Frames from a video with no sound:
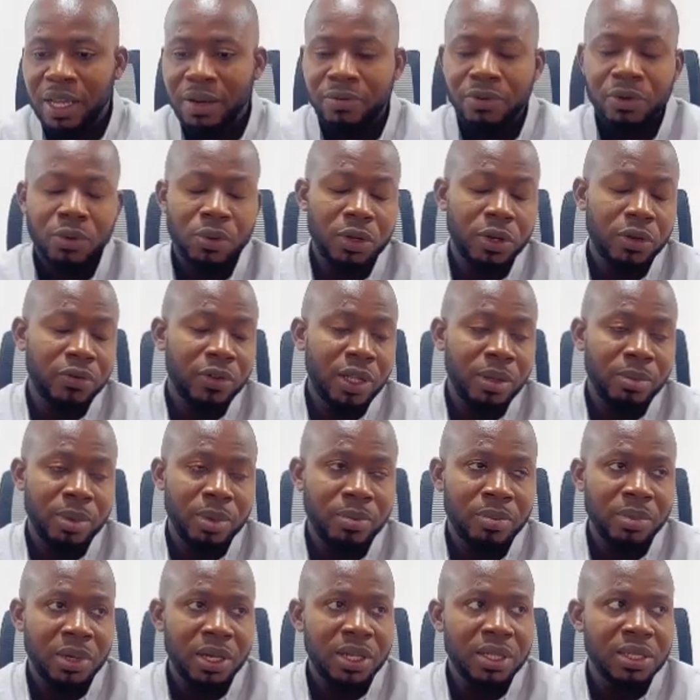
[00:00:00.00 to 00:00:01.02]
every one of them in
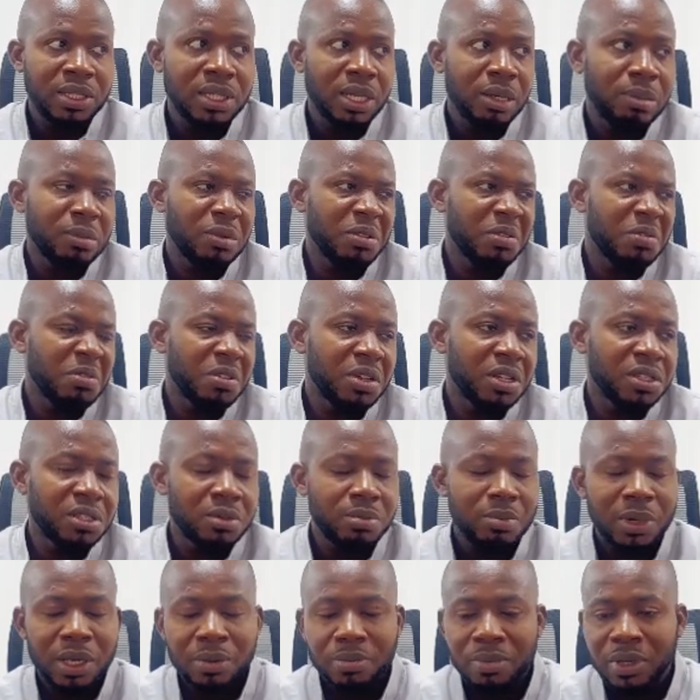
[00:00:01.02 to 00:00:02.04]
place. First
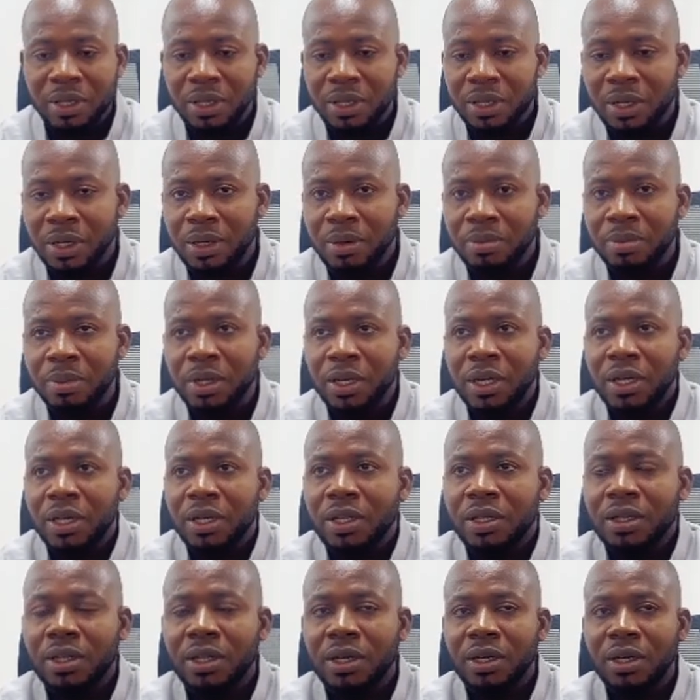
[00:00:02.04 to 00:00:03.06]
might be
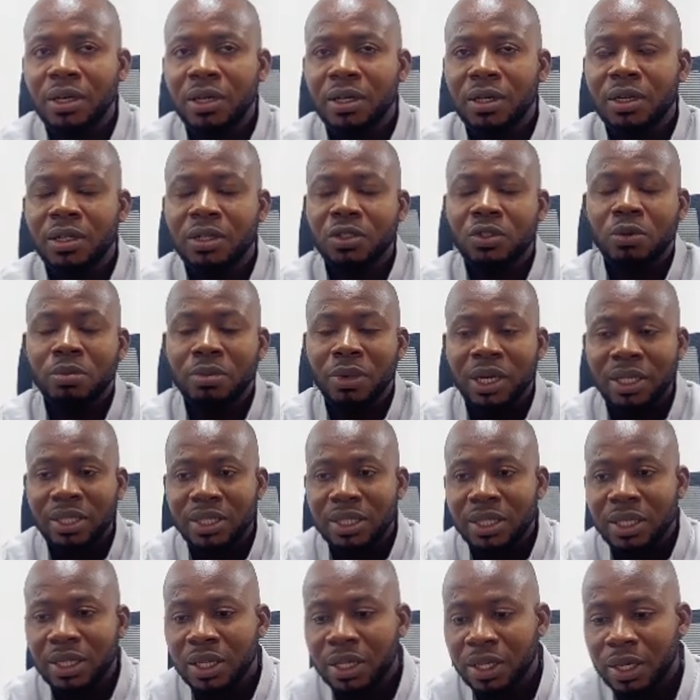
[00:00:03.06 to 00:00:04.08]
a
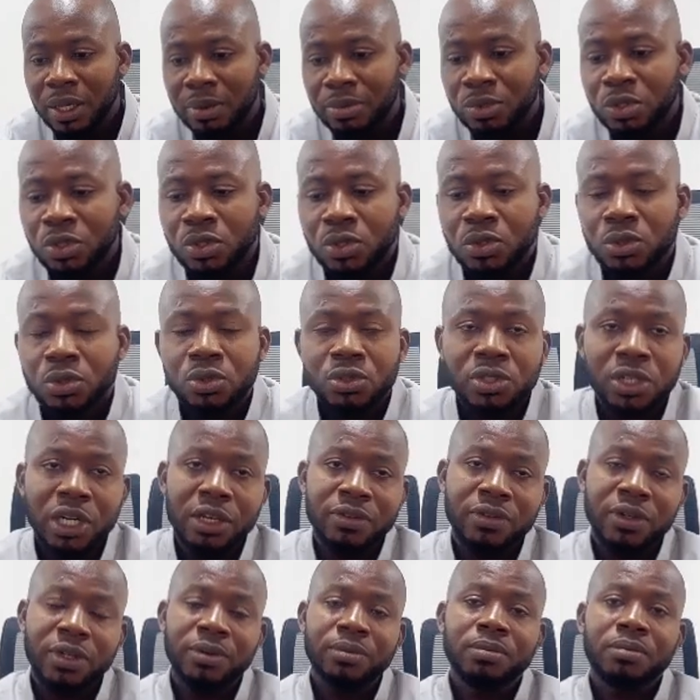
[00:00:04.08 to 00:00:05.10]
pneumatic
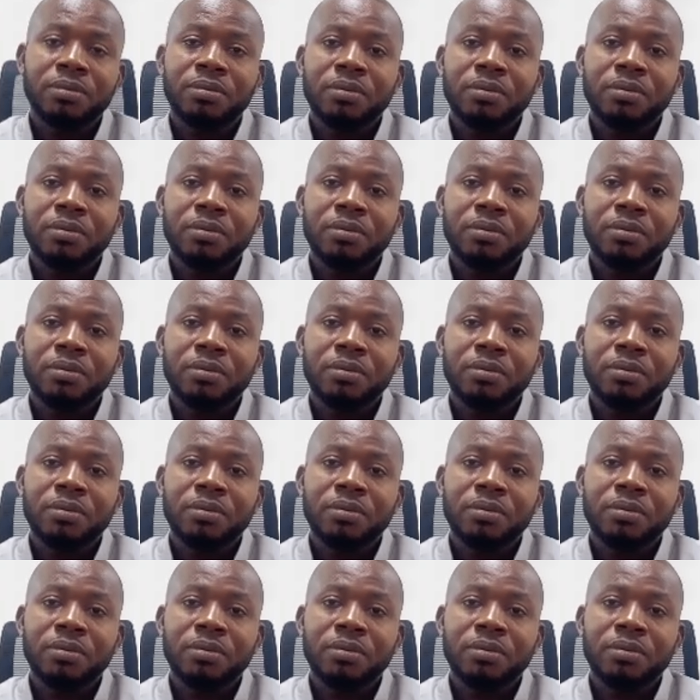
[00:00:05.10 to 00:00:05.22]
screwdriver.